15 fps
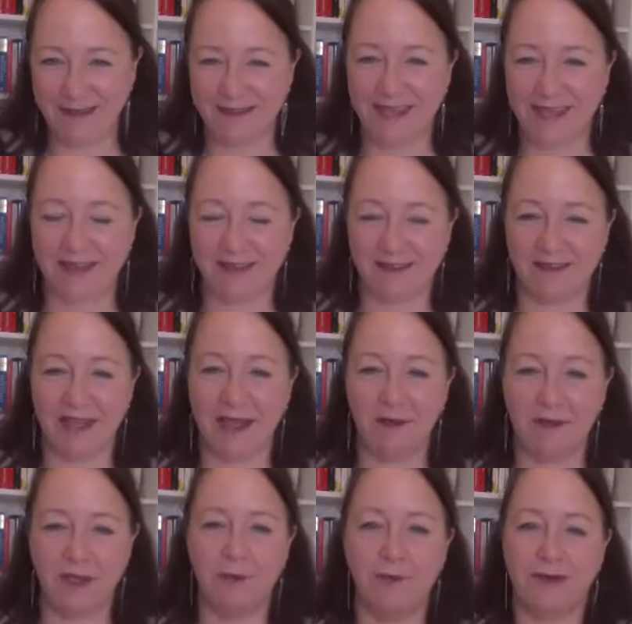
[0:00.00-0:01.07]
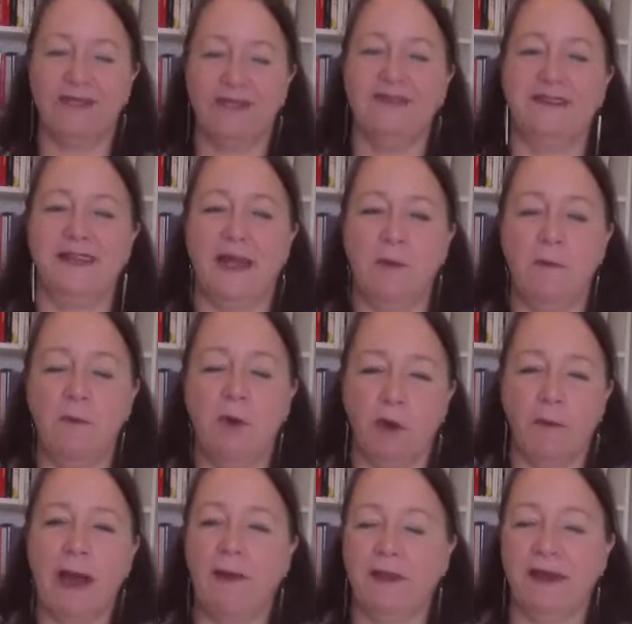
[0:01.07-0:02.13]
t- tell the audience, you know, more
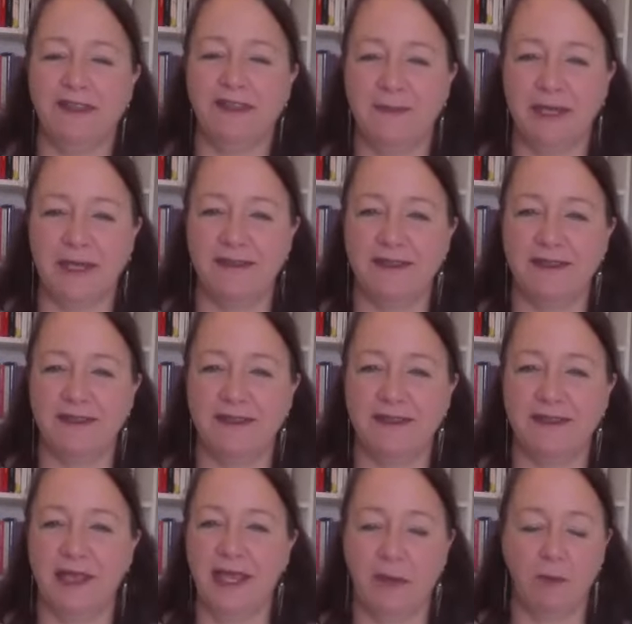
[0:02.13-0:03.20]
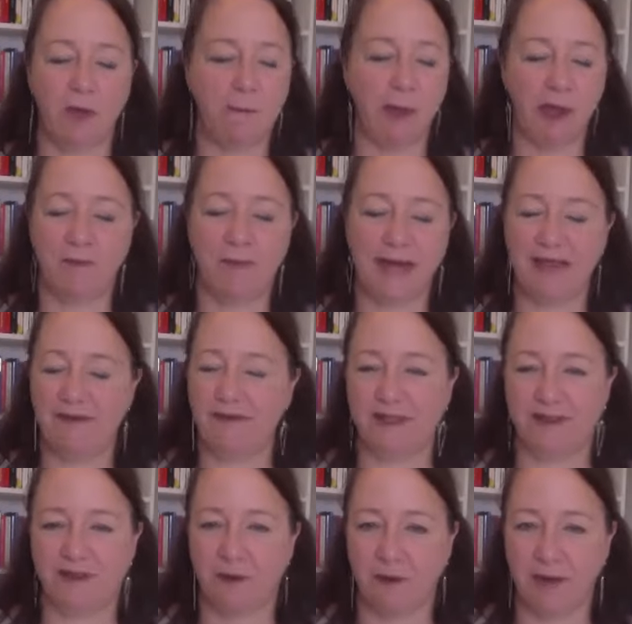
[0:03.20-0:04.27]
about this, because I think, you know, we're both
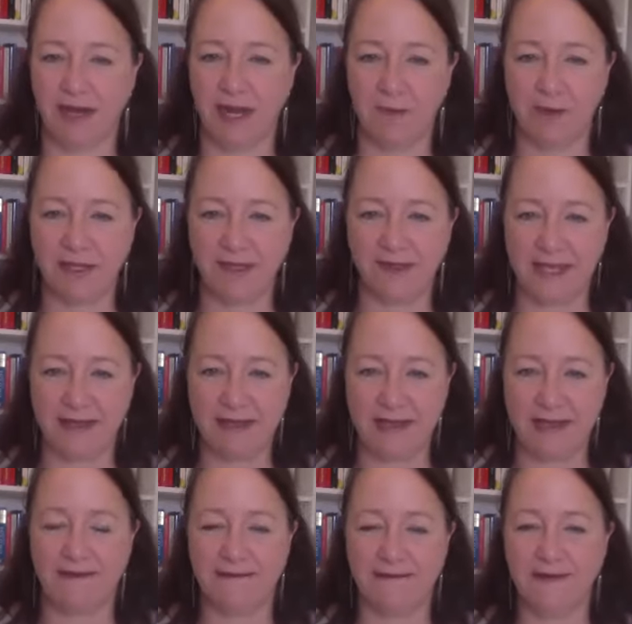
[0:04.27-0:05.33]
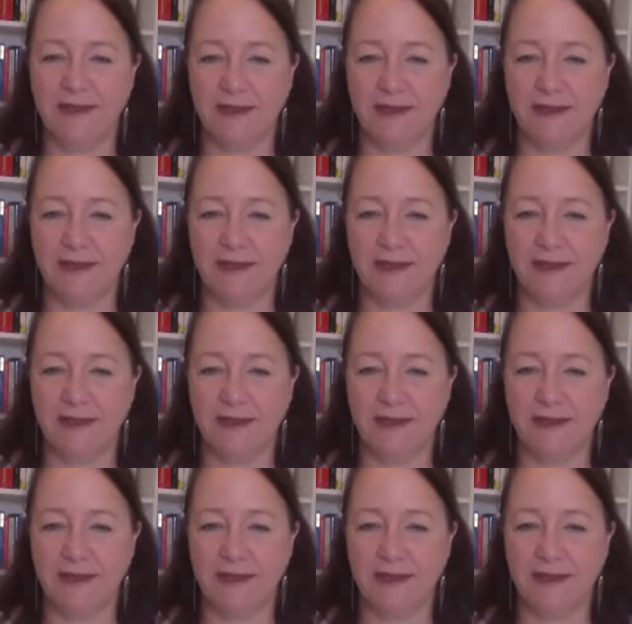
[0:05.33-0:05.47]
believing this strongly, don't we? So yeah.